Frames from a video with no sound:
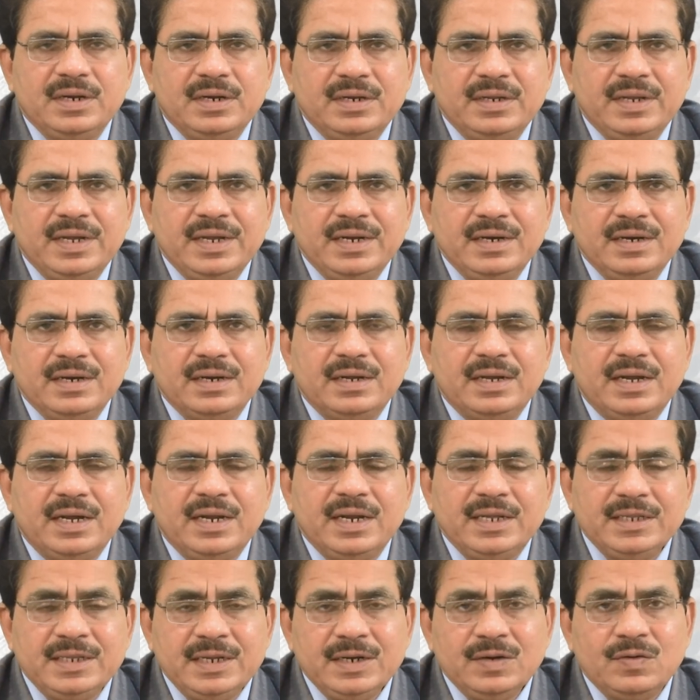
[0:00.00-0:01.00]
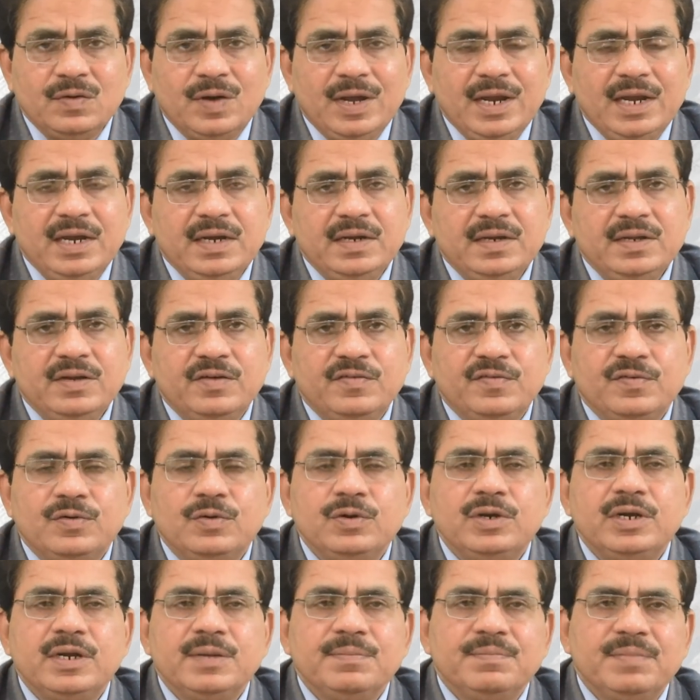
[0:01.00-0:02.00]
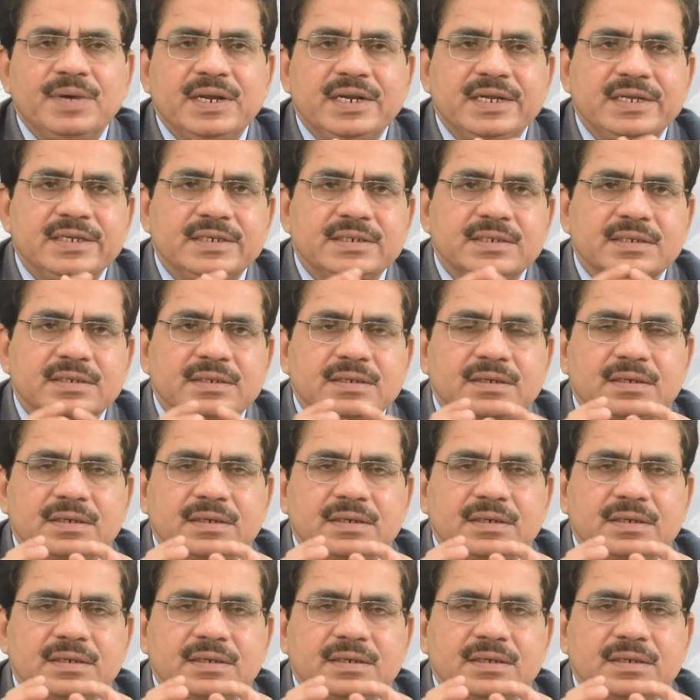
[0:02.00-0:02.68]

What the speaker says: Then another quality of good timber is